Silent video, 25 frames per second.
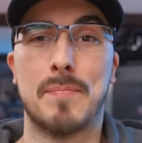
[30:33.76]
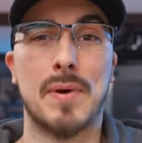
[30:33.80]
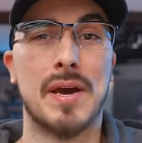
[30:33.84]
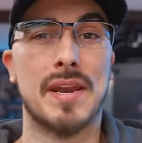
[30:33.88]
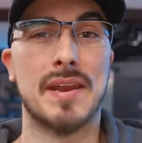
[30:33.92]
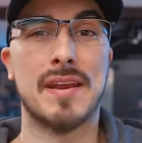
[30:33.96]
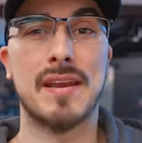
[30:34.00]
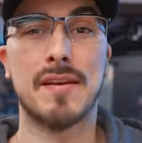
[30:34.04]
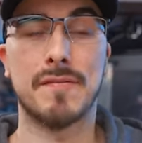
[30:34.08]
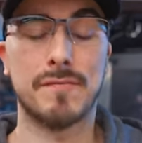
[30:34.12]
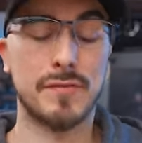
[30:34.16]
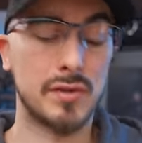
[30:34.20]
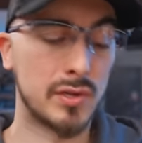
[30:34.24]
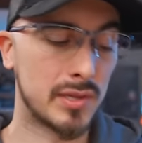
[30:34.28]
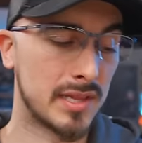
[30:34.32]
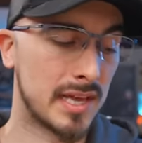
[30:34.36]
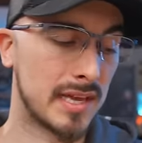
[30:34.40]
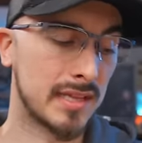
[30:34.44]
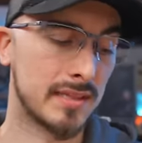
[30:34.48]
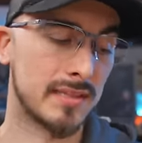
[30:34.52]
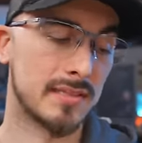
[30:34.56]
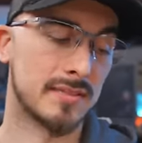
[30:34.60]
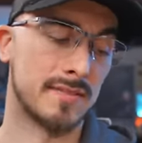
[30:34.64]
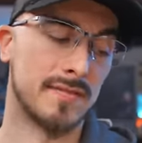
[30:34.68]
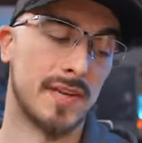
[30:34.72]
But if you
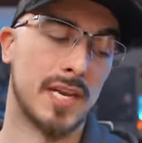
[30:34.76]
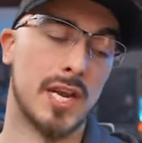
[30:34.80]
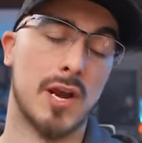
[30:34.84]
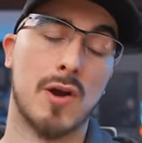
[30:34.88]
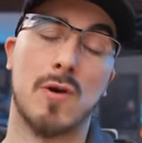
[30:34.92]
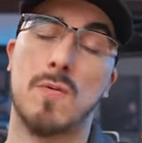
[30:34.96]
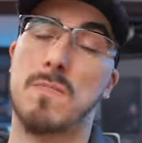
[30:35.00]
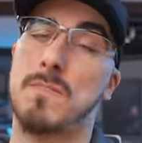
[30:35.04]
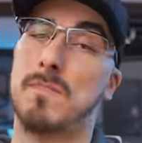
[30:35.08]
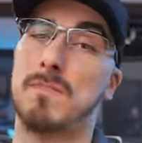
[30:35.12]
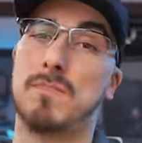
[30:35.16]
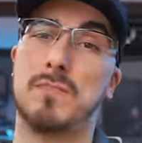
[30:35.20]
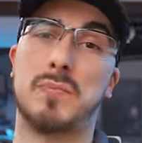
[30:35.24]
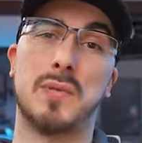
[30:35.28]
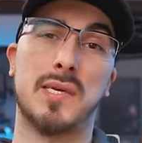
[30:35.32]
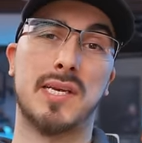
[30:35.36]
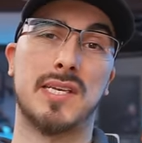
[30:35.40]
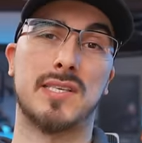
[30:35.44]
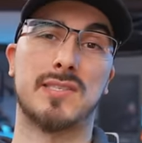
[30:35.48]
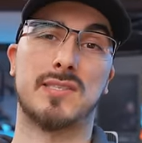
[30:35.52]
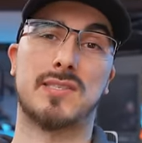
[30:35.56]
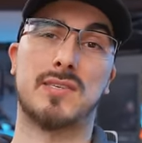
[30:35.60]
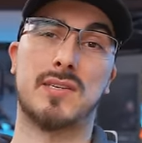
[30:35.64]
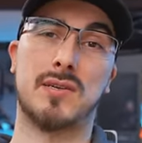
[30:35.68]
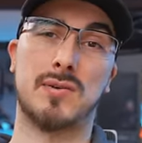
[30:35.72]
like this video,
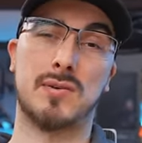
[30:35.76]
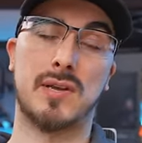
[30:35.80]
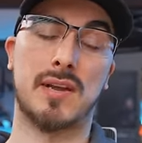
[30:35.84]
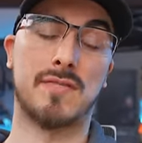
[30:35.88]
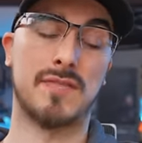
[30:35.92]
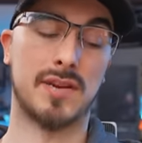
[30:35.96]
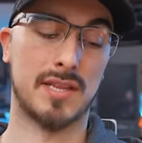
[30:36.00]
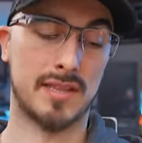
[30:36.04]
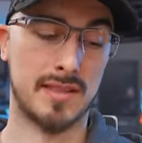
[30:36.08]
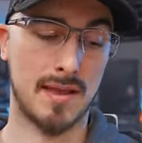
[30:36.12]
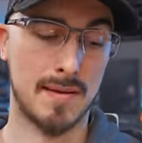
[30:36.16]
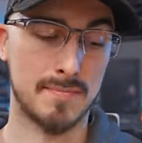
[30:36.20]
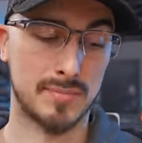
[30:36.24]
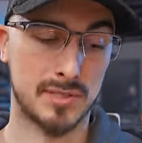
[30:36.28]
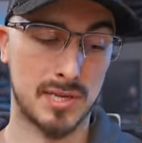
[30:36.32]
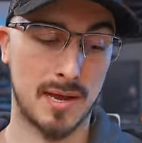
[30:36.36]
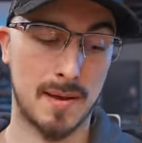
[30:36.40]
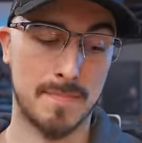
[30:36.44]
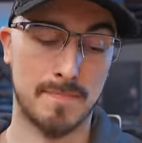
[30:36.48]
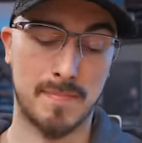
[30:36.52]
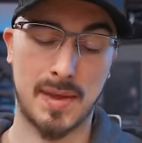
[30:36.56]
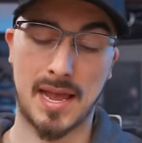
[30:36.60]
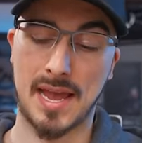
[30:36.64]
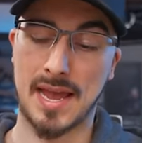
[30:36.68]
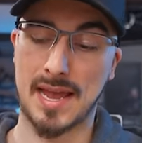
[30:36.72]
please do give it a thumbs
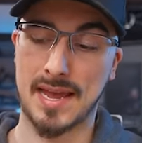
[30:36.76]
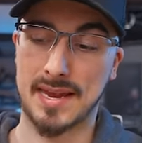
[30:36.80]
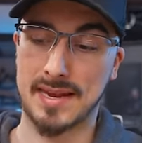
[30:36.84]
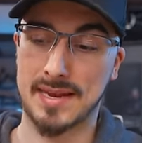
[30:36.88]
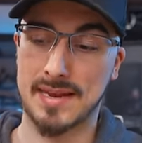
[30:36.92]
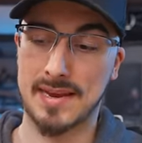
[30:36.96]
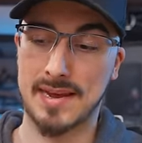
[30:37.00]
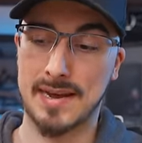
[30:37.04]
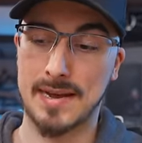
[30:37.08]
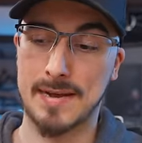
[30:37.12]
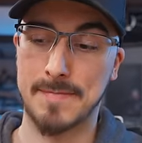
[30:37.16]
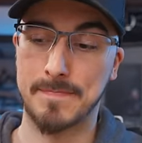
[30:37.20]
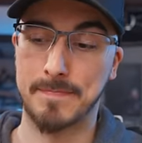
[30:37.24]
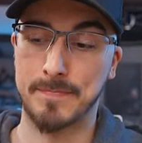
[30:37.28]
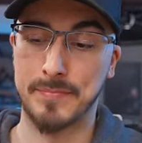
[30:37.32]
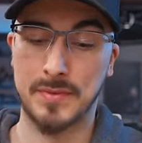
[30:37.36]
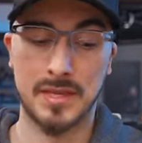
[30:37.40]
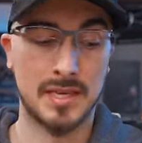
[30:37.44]
up, and